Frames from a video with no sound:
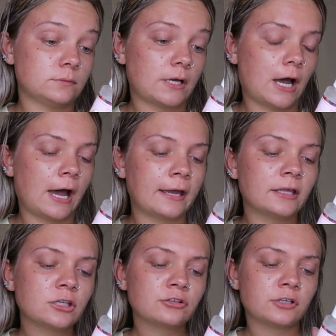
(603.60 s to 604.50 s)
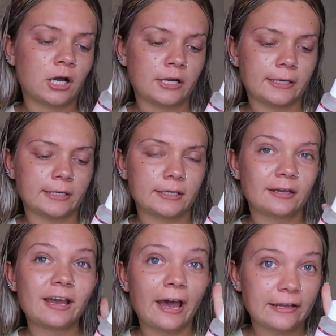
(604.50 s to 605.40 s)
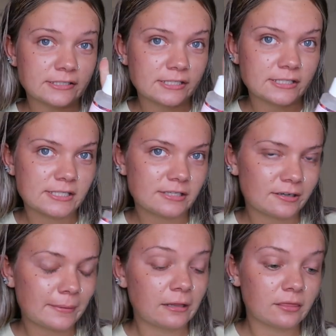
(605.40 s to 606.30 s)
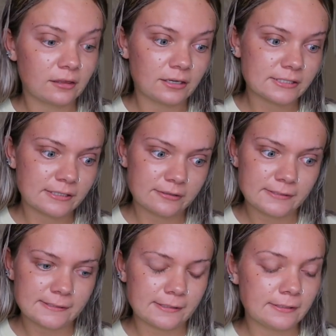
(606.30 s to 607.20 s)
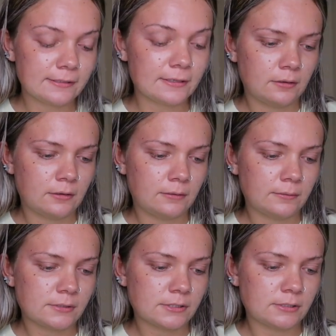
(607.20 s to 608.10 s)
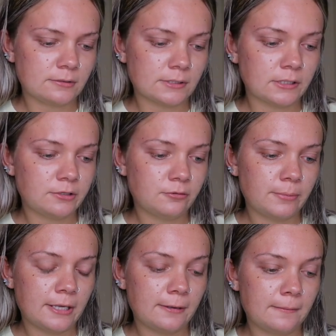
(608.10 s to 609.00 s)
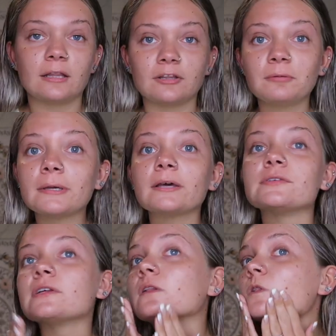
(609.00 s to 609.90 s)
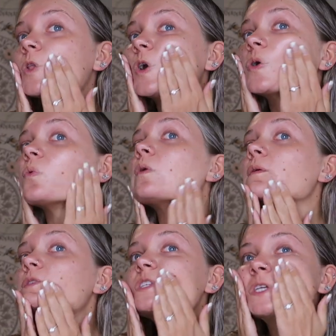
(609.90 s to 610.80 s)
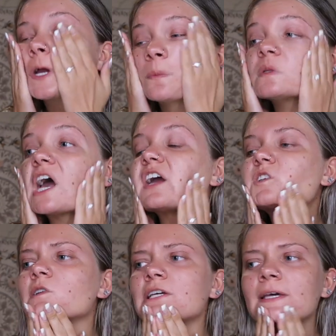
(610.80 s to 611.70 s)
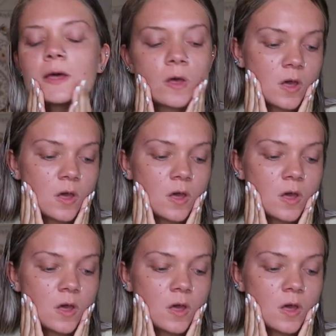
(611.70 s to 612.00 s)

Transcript: hyaluronic acid serum, I think is how you say it. just going to use a little bit. A little bit goes a long way with serums. I actually